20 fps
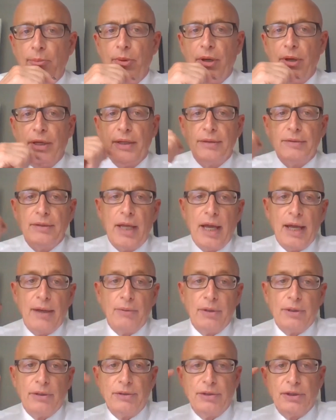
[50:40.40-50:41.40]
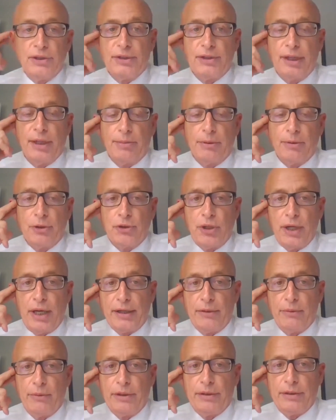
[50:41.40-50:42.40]
But I would just double
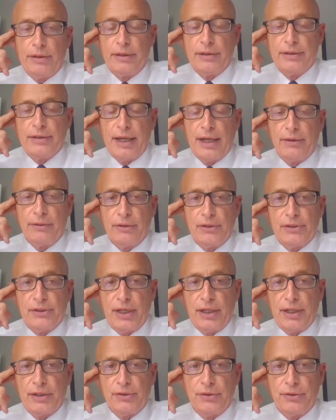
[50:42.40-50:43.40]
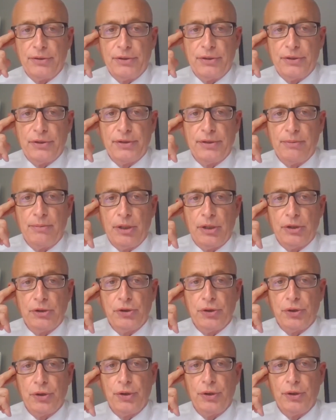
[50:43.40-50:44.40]
check with the town assessor just to make
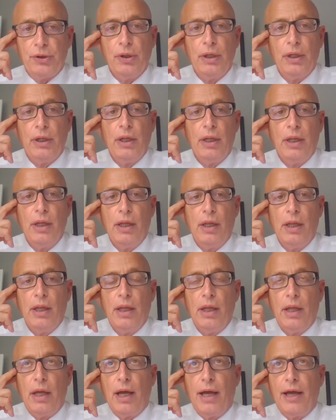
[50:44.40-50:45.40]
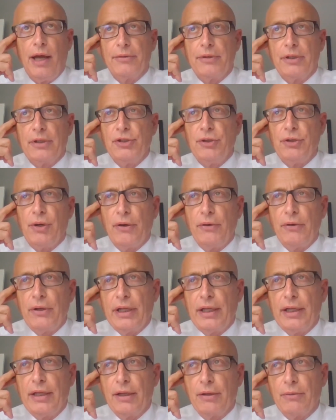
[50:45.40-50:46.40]
sure. Because you're
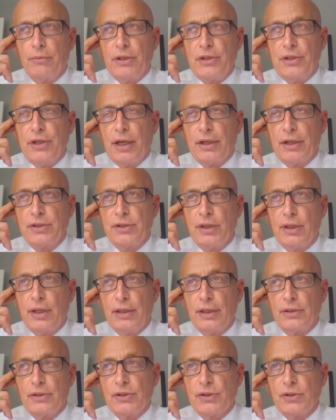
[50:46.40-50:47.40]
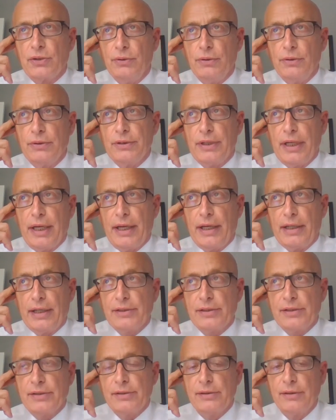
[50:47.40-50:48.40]
already getting a reduction on the school
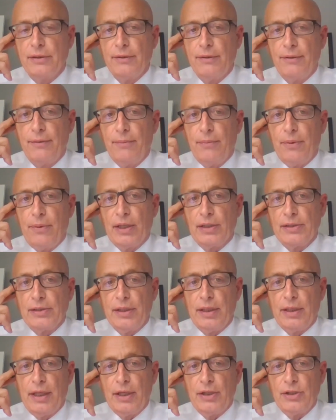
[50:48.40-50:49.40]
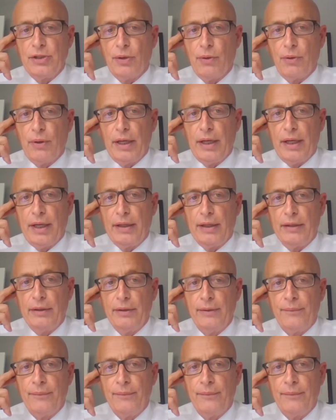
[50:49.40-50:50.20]
tax because of the HOA.